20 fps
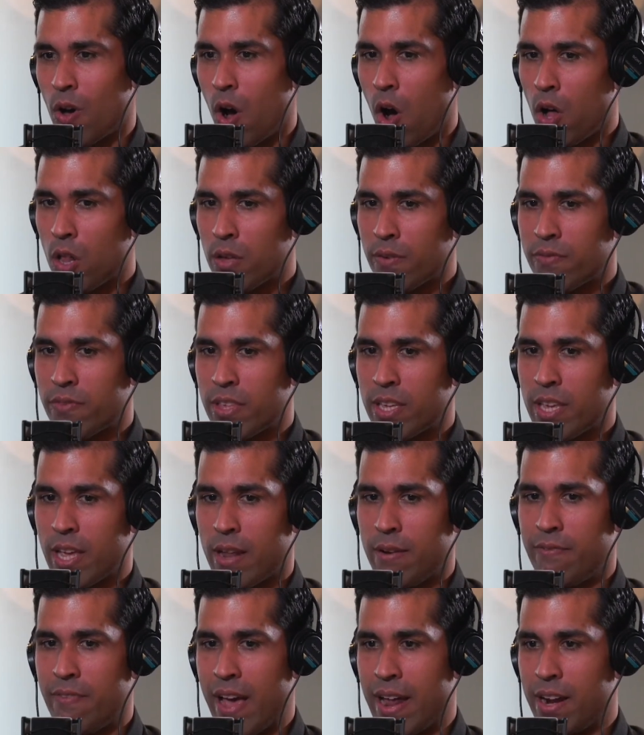all of the
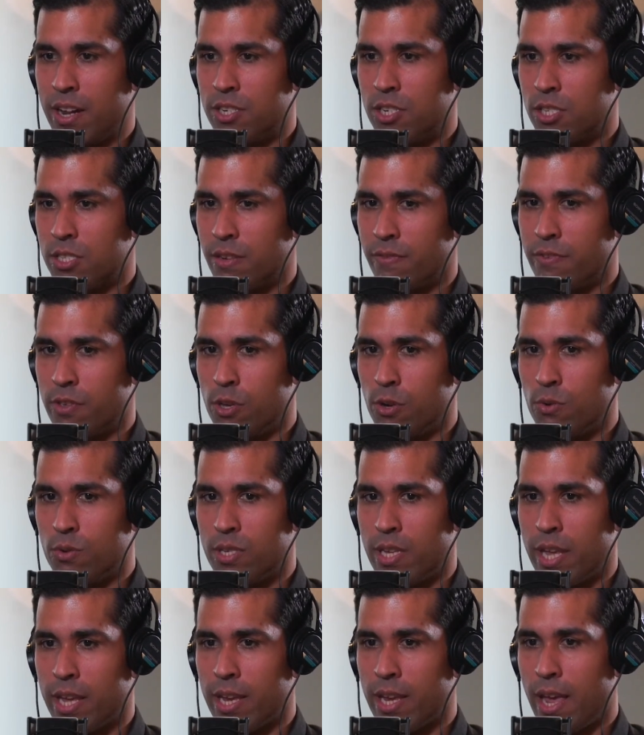advantages of
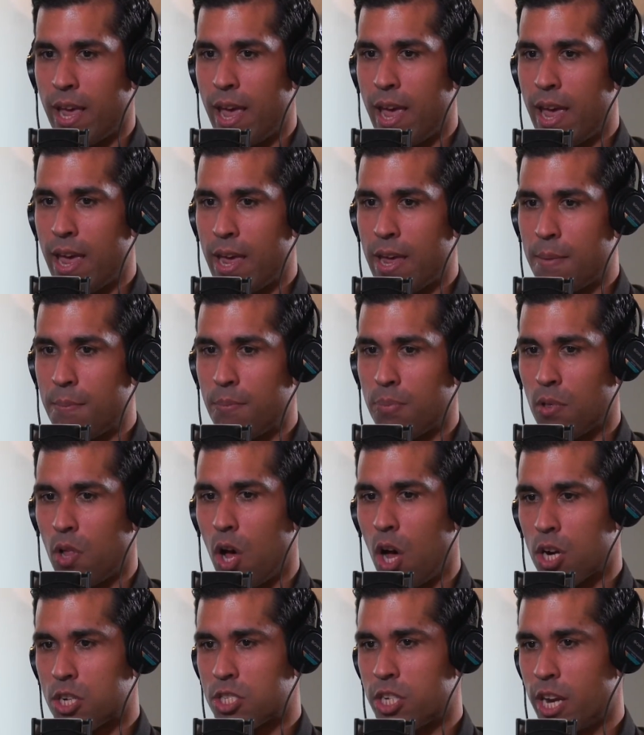using a
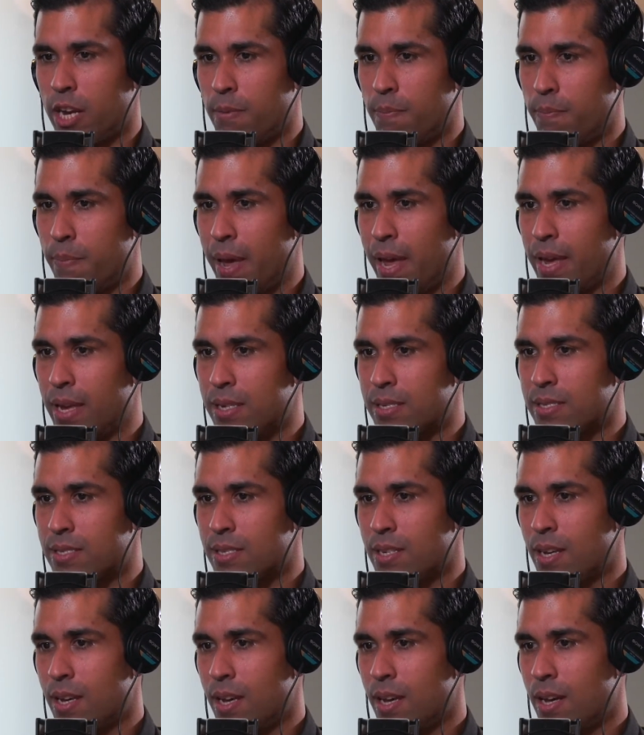
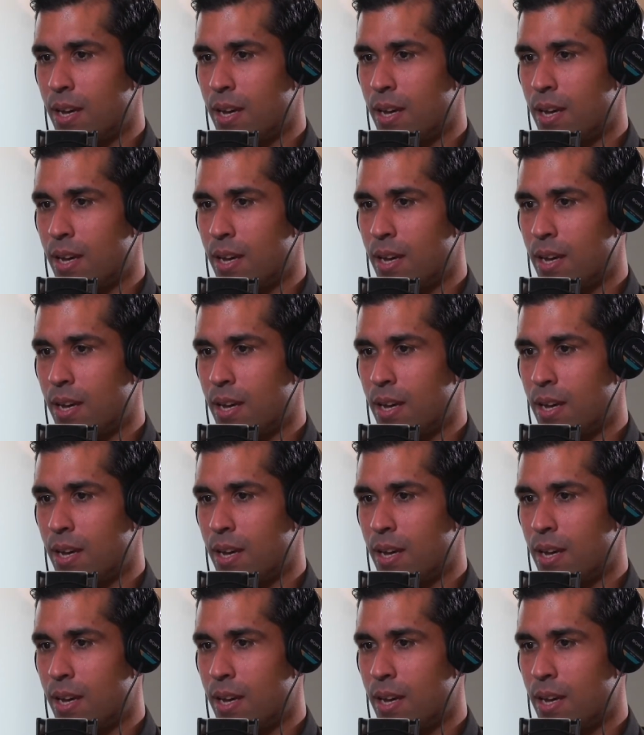blockchain-based